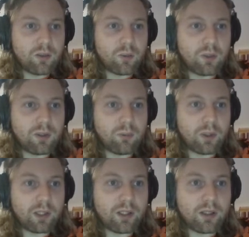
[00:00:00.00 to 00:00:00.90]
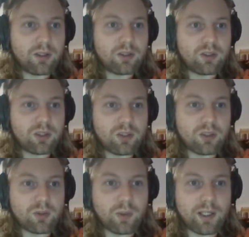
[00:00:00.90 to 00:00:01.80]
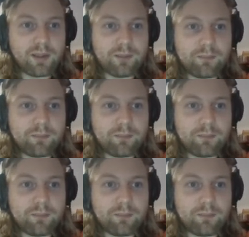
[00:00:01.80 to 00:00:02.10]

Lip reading: will work just as well.